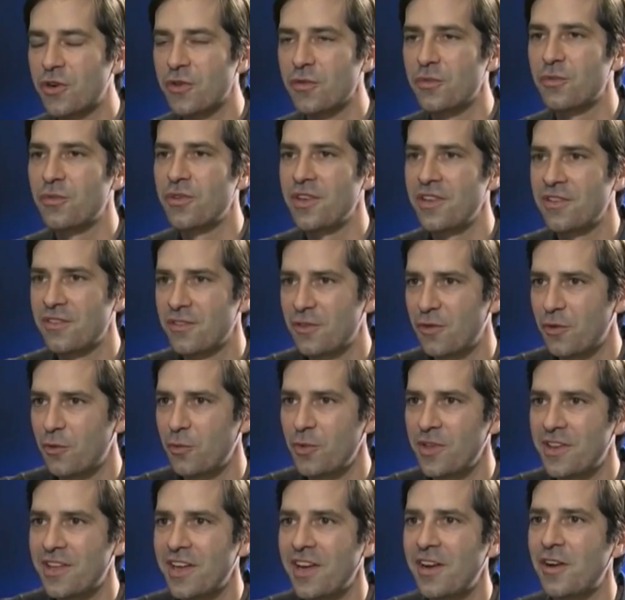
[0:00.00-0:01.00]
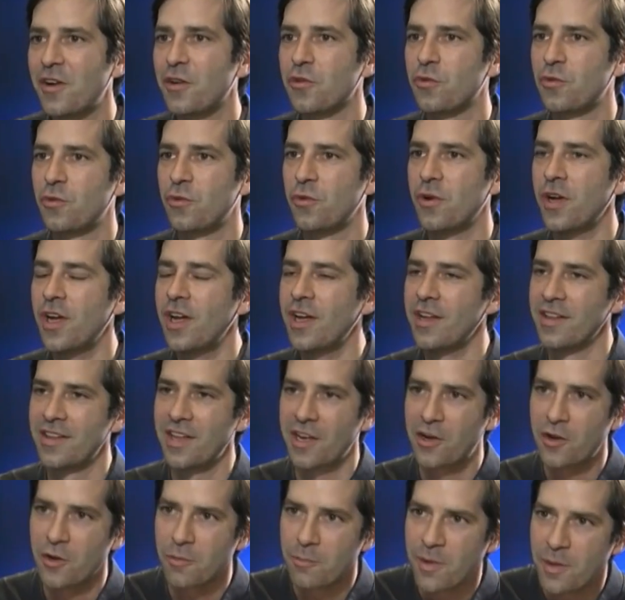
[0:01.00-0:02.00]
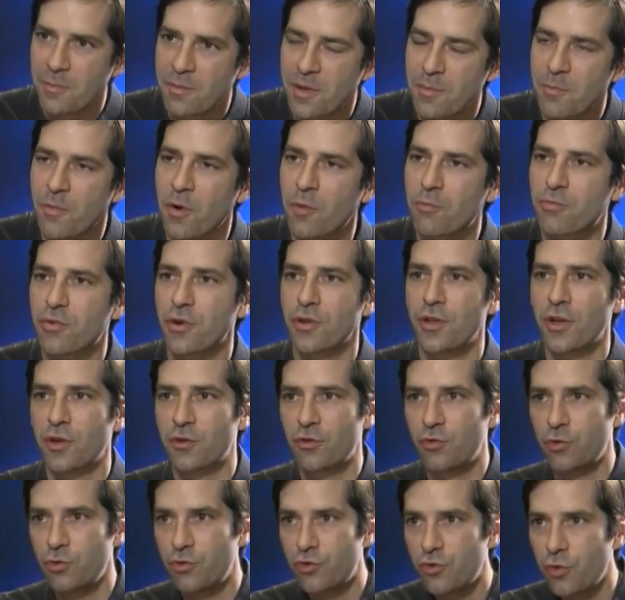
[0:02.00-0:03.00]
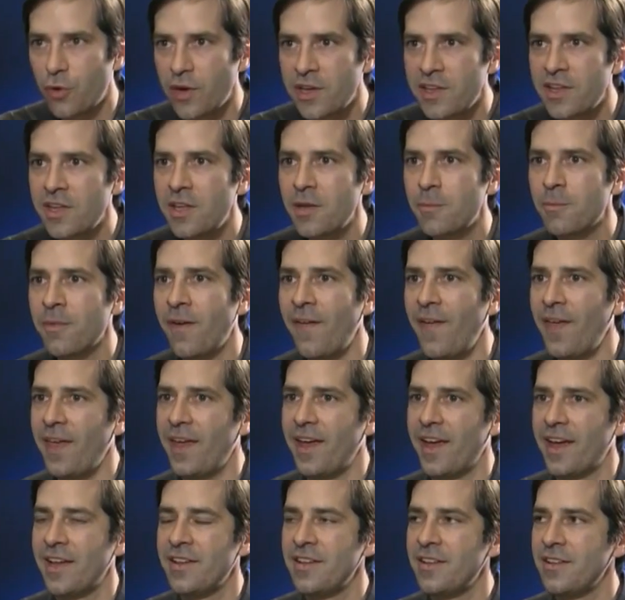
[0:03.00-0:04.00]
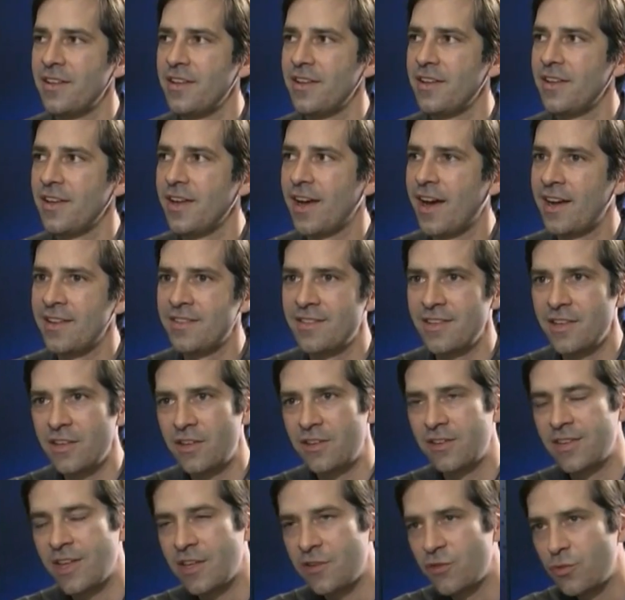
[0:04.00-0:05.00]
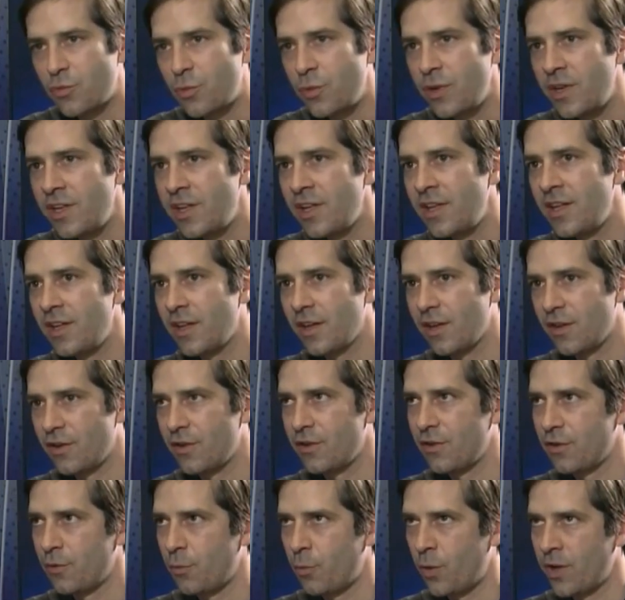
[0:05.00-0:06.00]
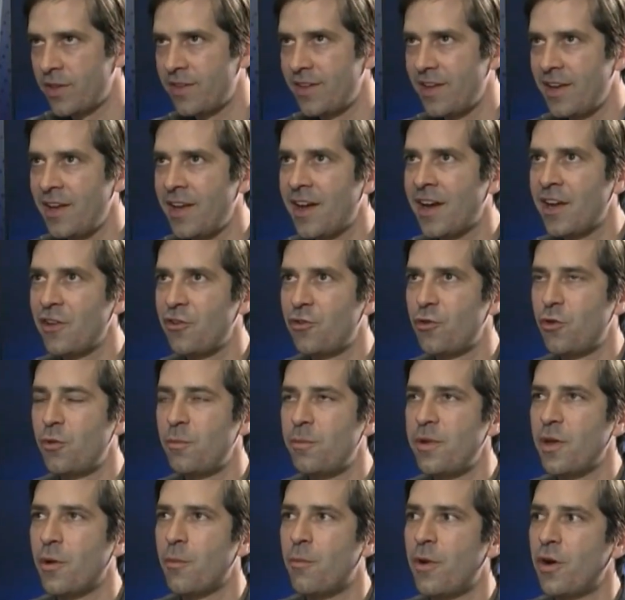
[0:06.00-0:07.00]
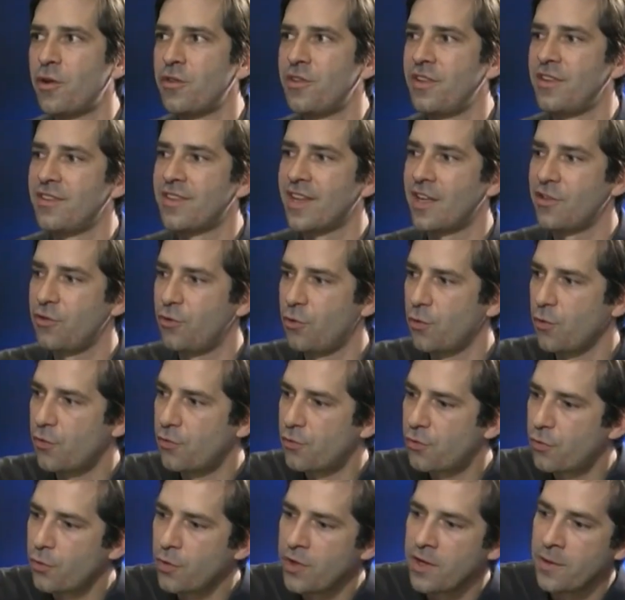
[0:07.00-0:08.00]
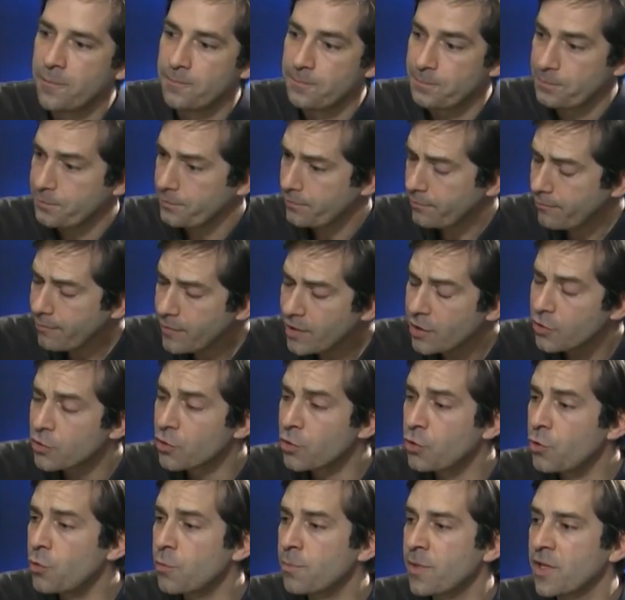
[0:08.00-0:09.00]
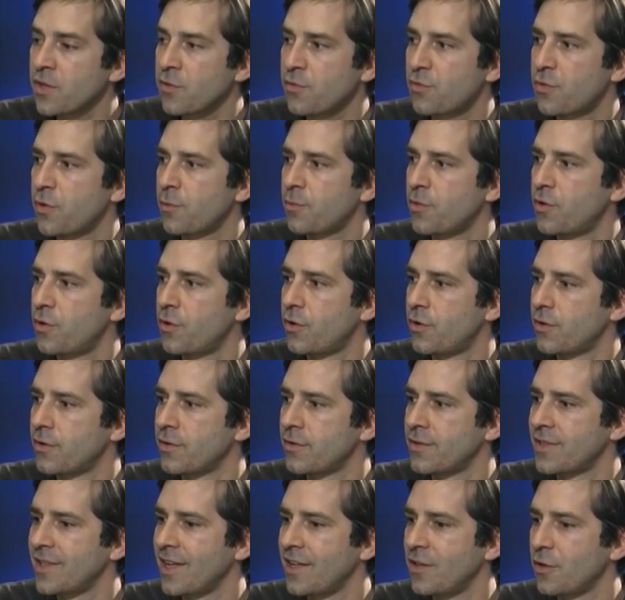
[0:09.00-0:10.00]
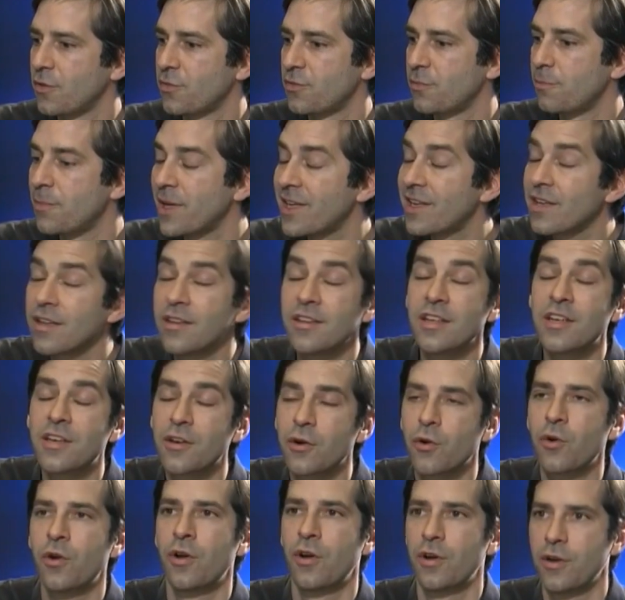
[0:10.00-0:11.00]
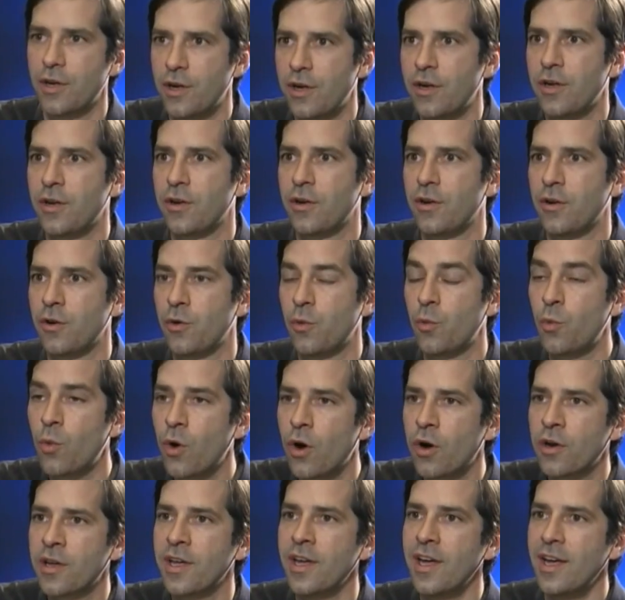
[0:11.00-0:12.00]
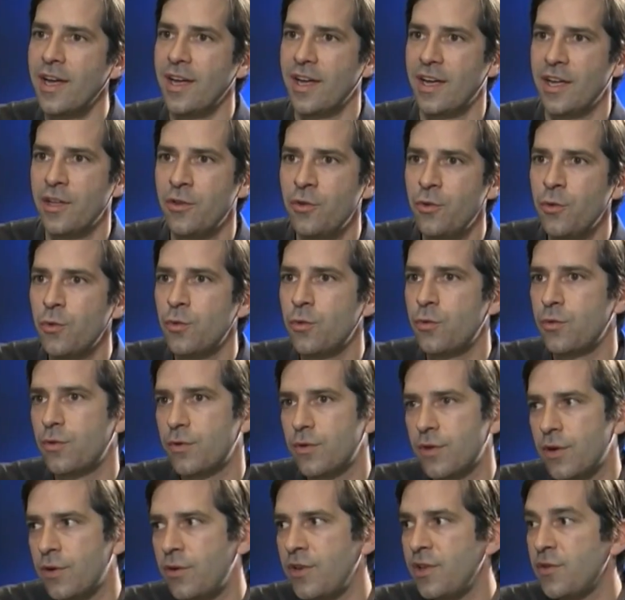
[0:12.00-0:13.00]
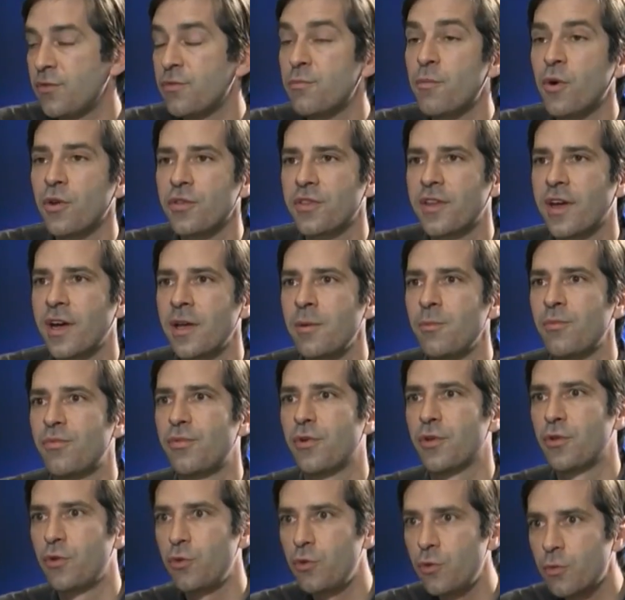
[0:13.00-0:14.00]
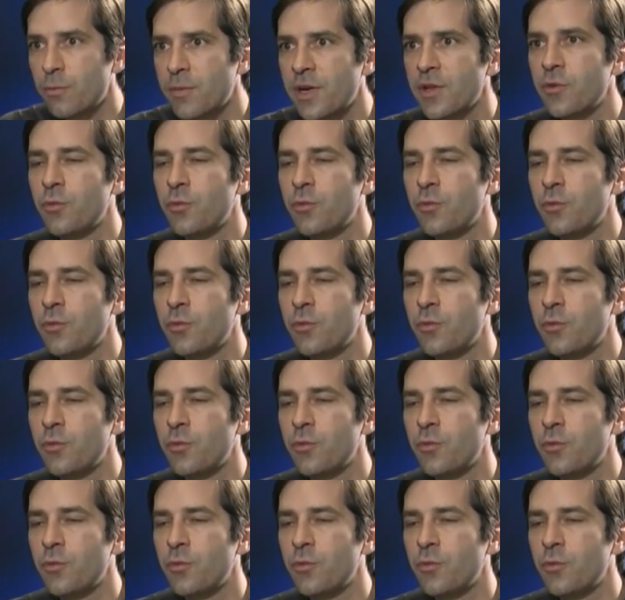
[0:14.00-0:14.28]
how to convince the retailer to take on maybe more product, to train him. And I think that's really what AI should be about, is that you free the human from the kind of mechanical work, and you leave more time for the